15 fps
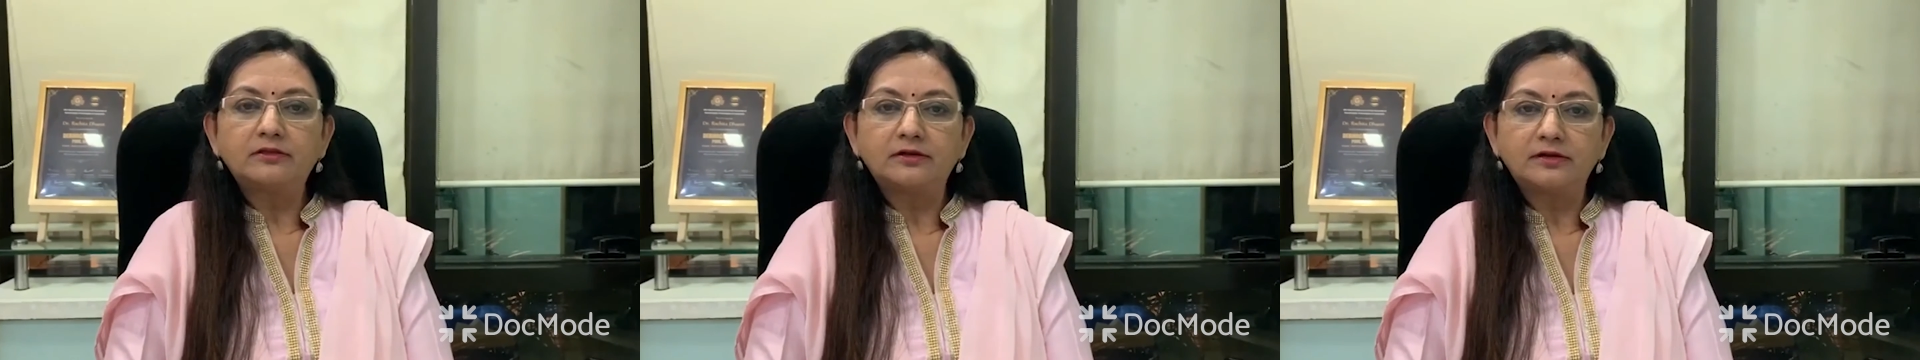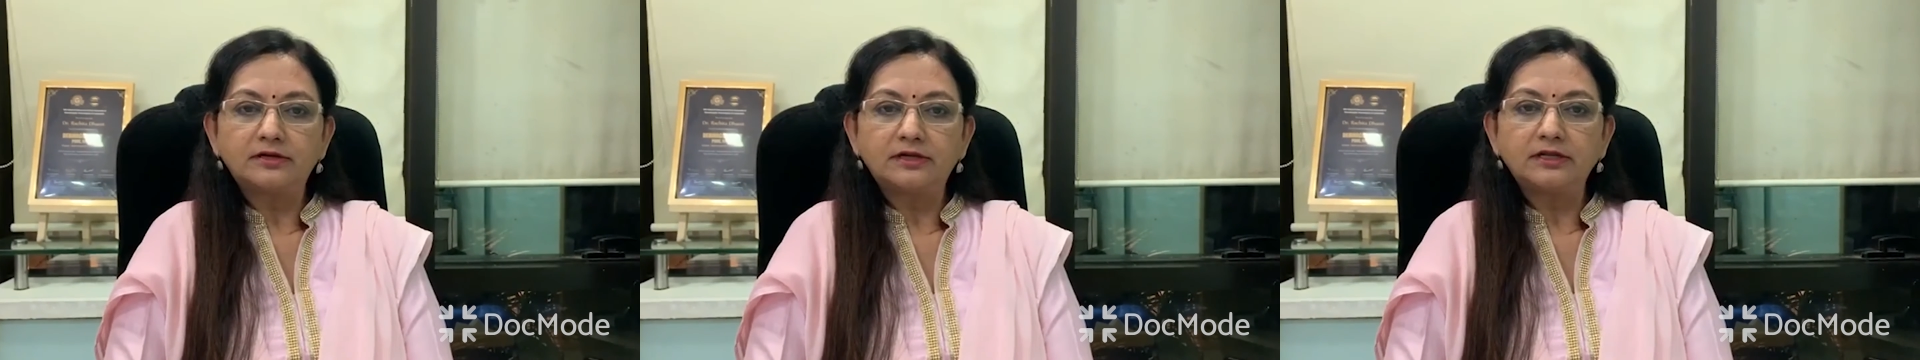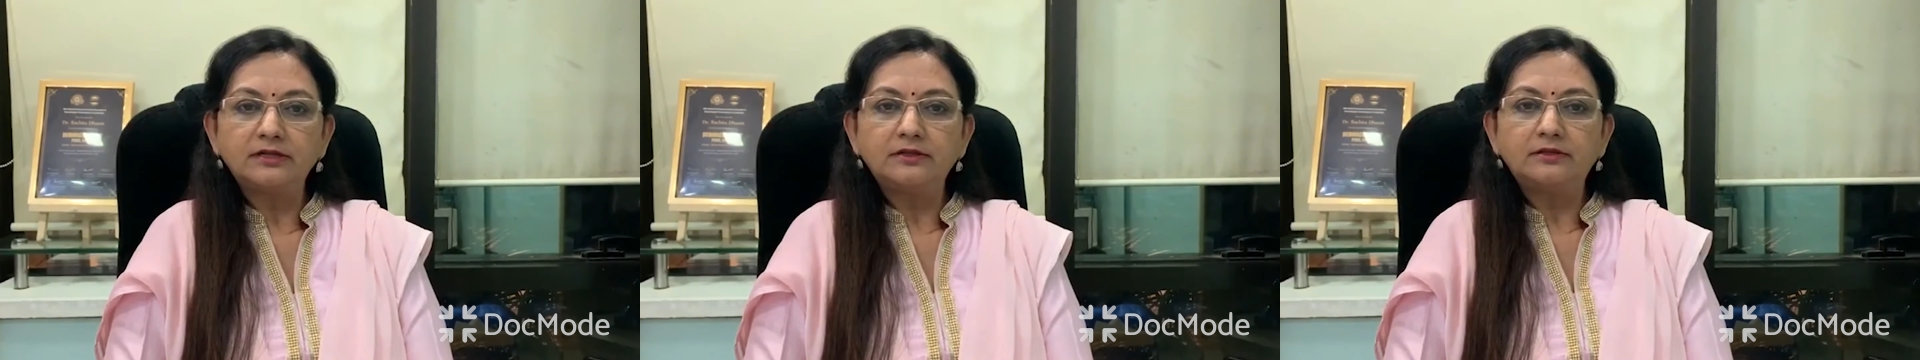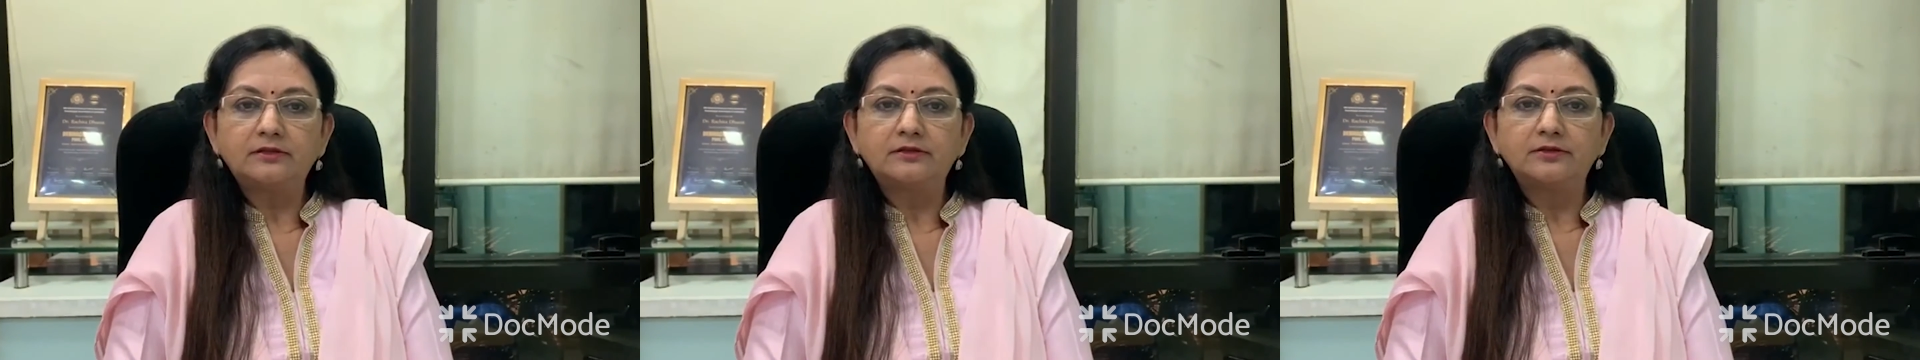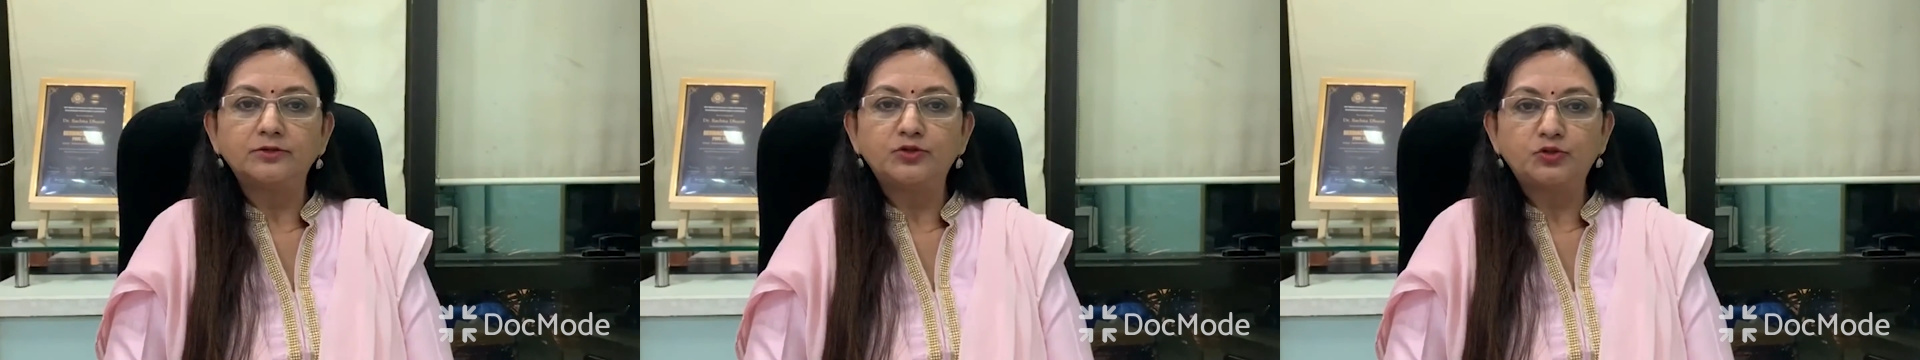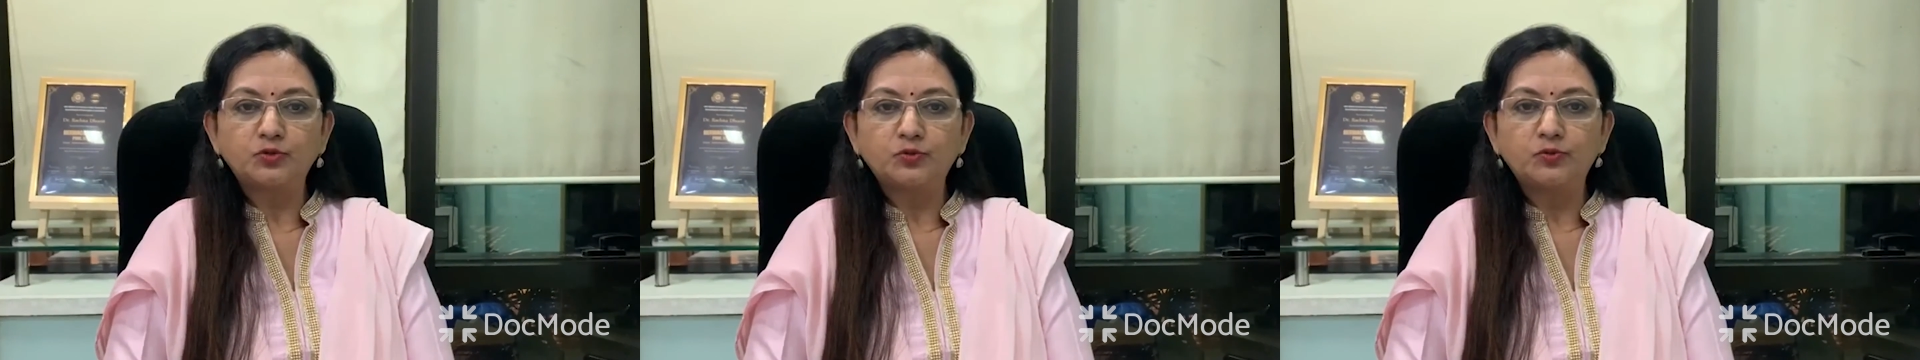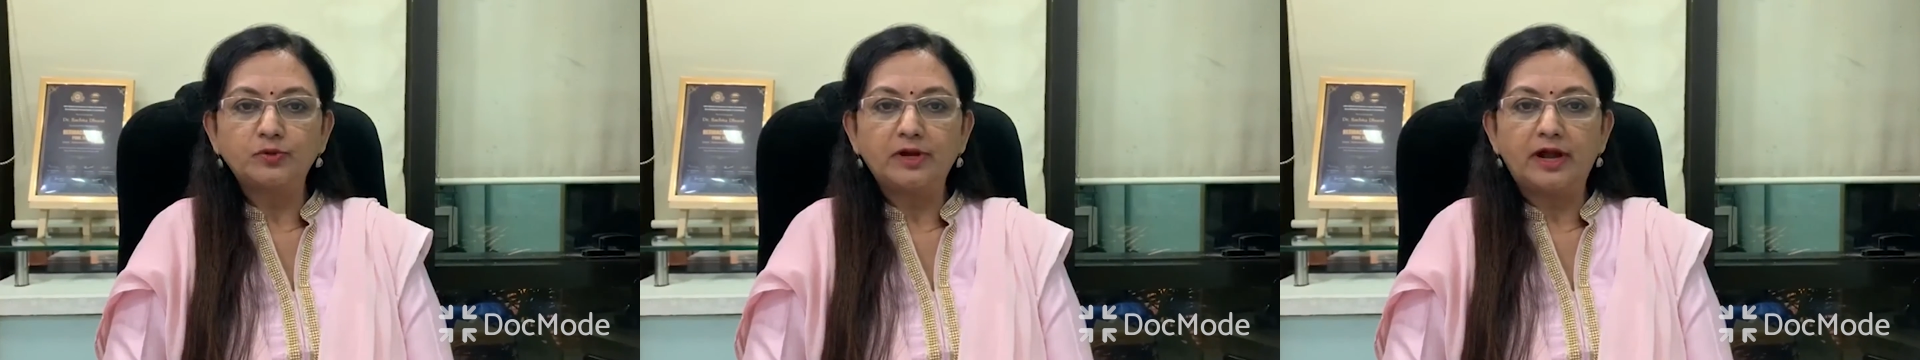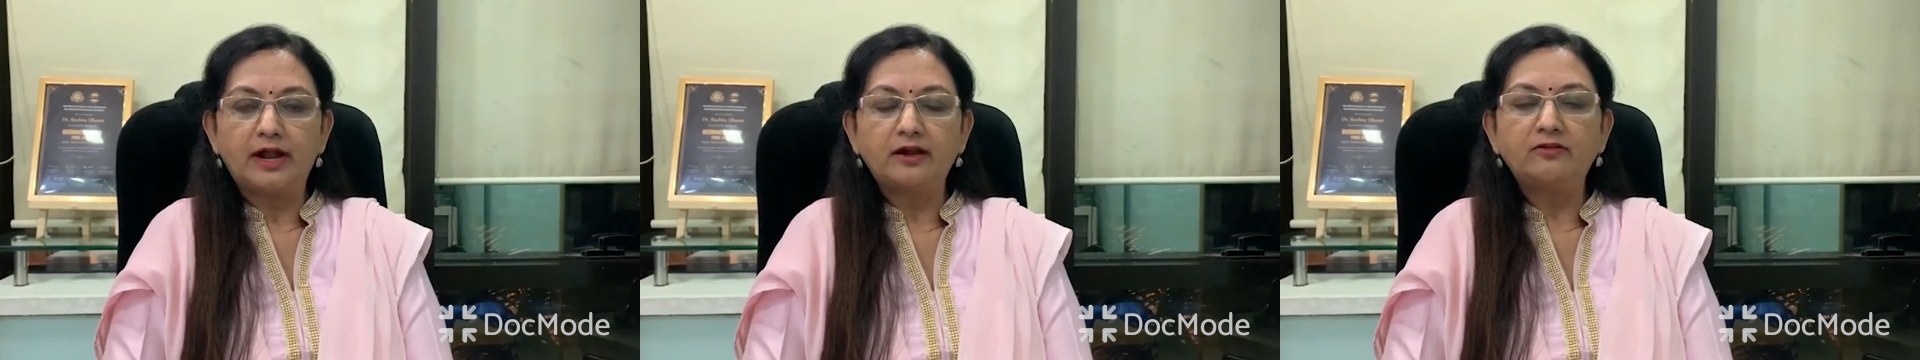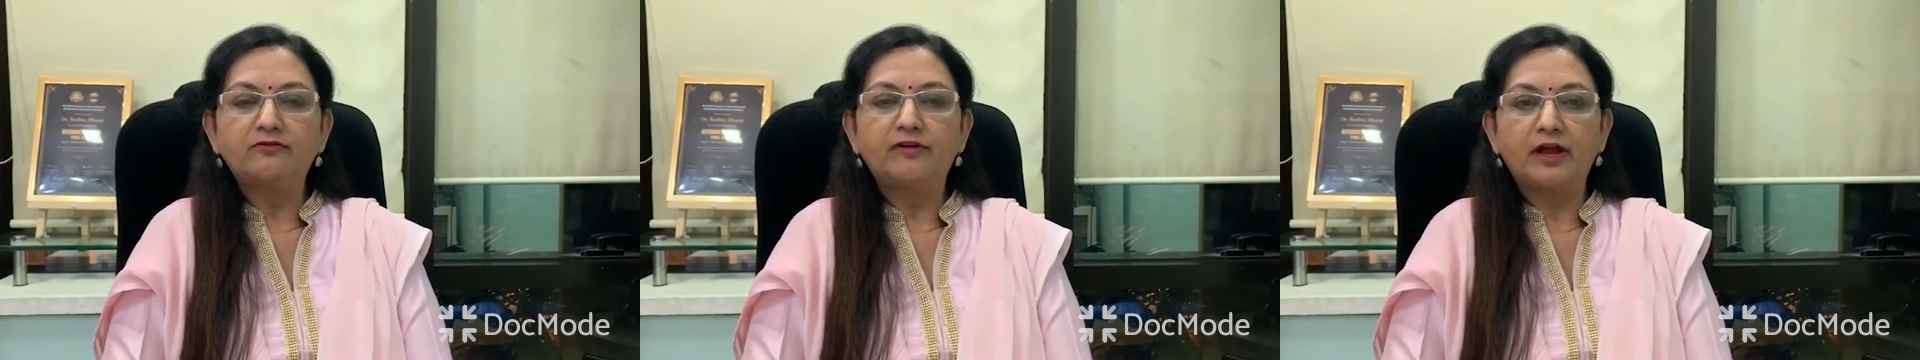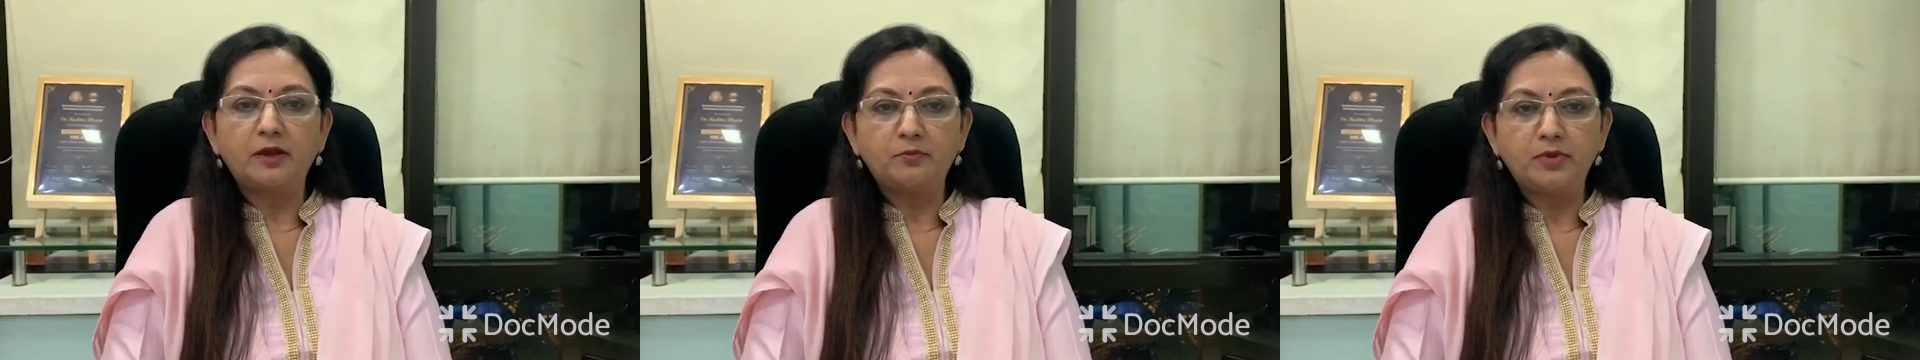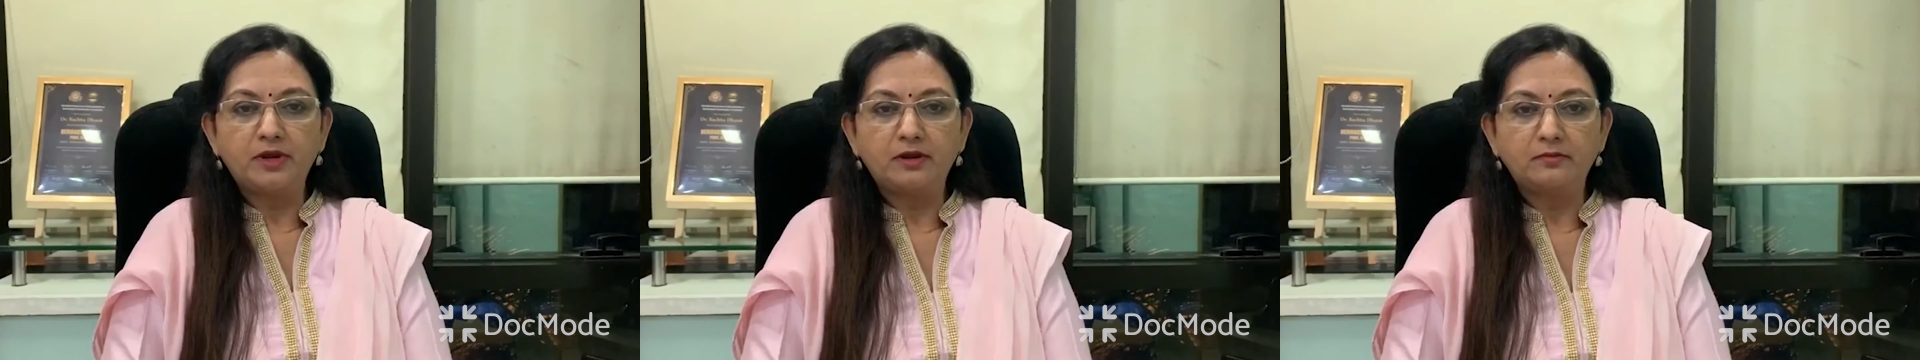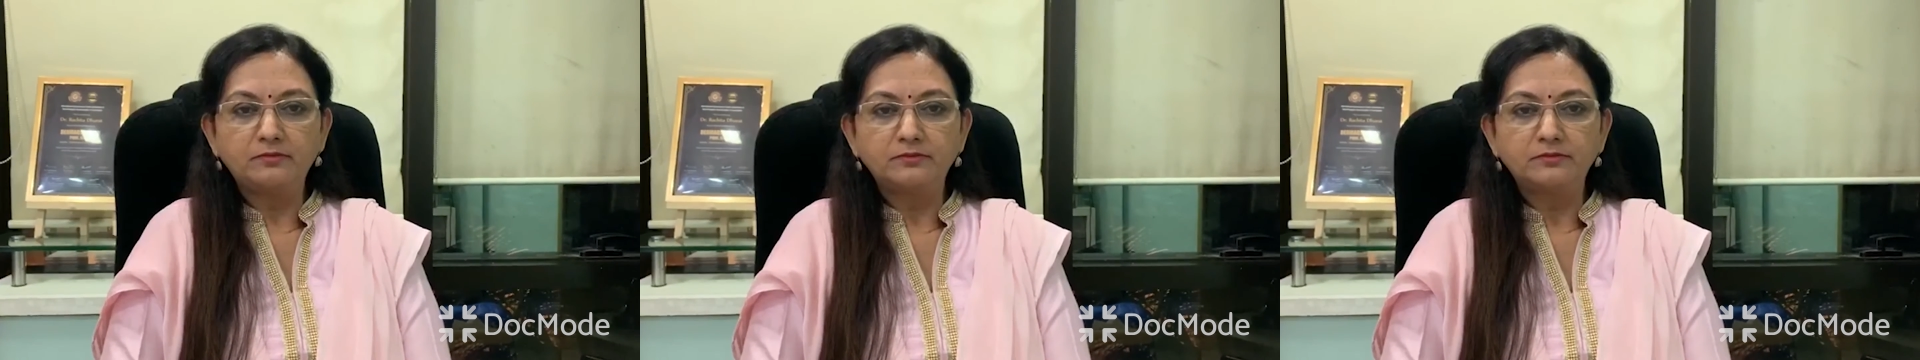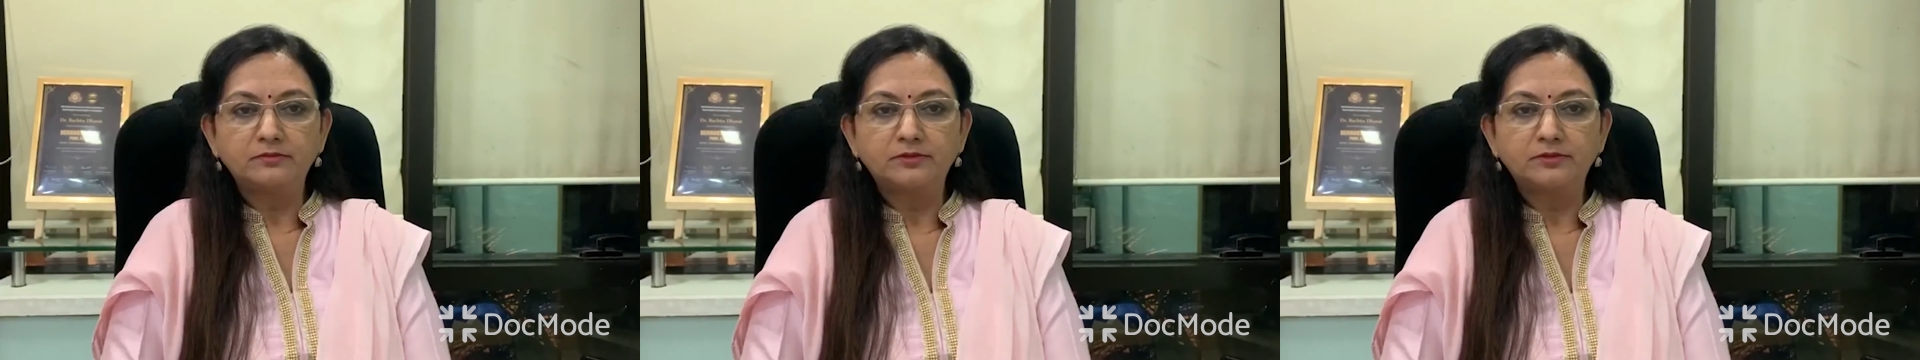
13th June at 5 p.m.